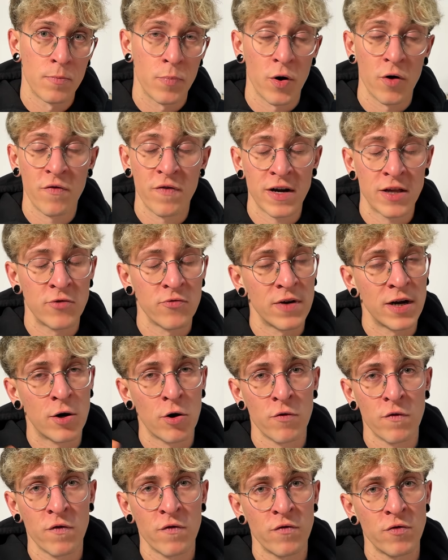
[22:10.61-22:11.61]
Perfect to
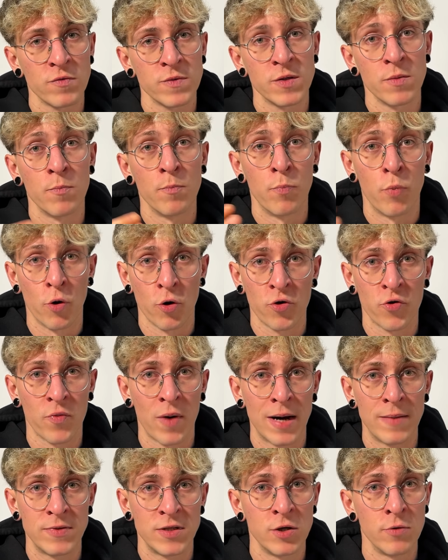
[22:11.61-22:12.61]
recover from some board
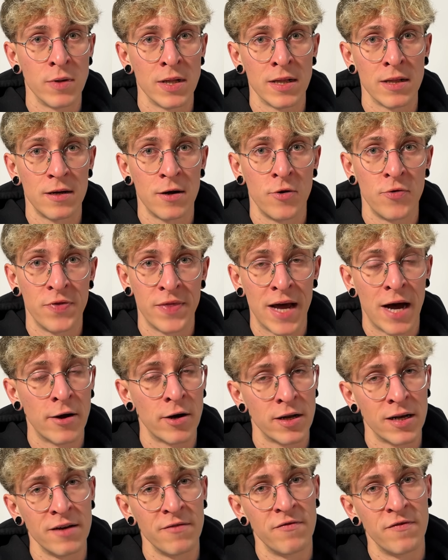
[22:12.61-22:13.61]
wipes you will
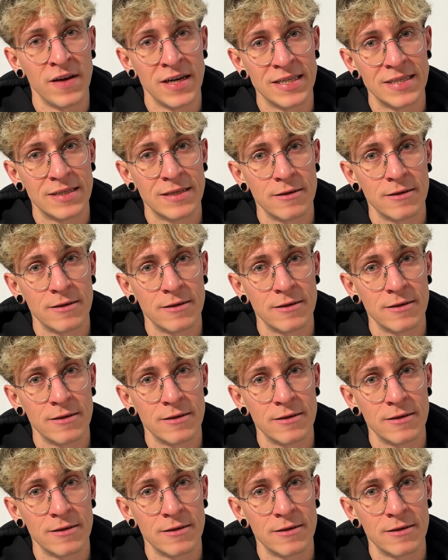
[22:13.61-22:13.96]
undoubtedly face.